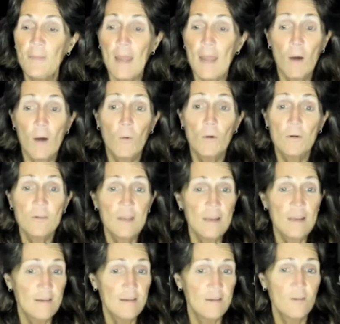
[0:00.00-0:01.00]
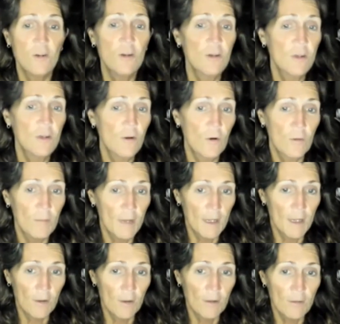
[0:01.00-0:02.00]
ours is as good or
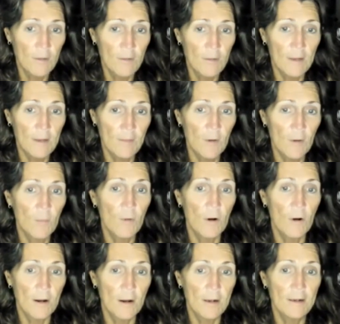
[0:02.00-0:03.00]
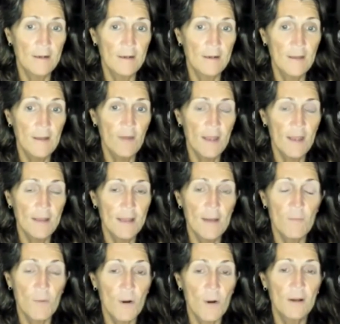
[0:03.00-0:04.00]
better than their product. And they've had
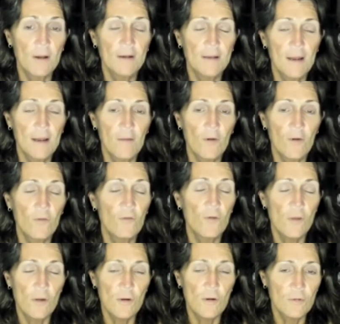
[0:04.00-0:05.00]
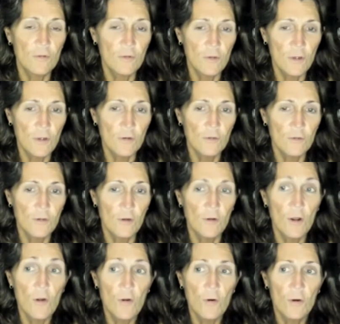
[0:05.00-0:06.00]
that product out there for years and years. So
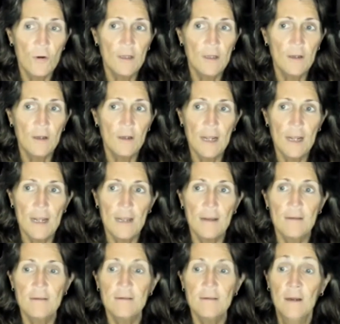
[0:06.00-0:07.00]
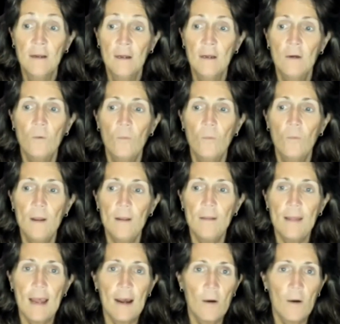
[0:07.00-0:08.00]
know you're in good hands
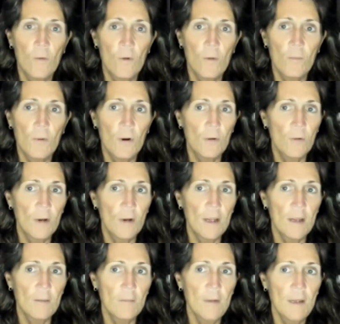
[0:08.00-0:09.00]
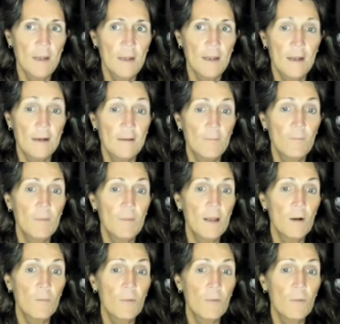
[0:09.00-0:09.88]
with our program at a better